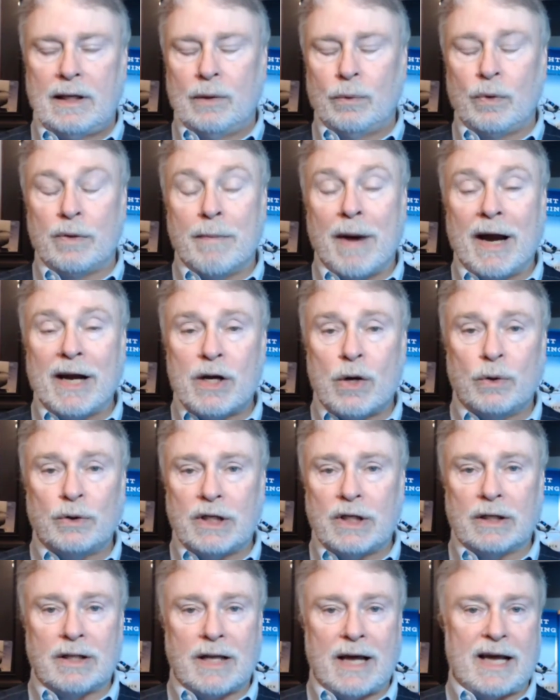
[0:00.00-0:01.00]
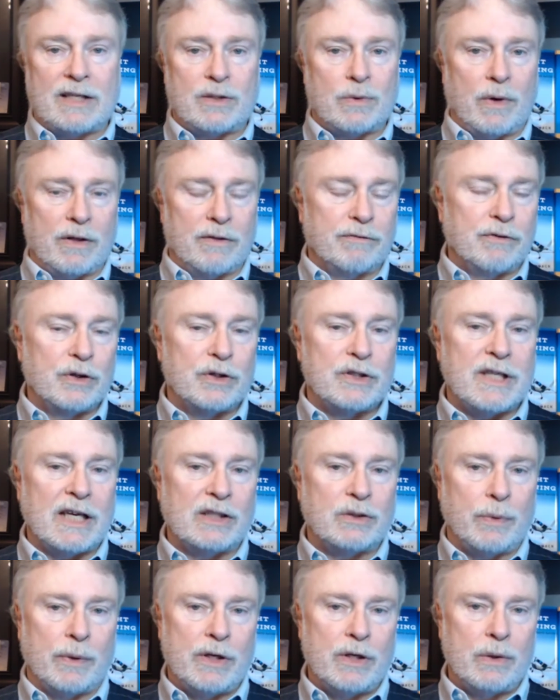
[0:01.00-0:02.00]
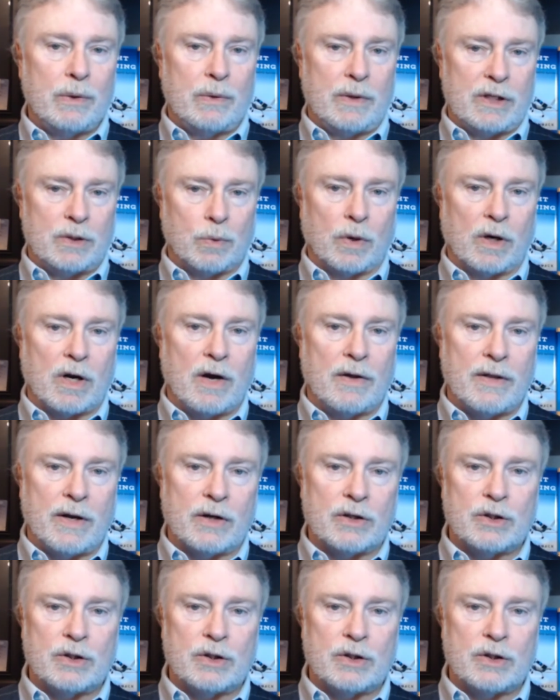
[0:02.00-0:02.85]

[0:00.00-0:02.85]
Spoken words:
With my coaching clients, one of the first things we do is work on their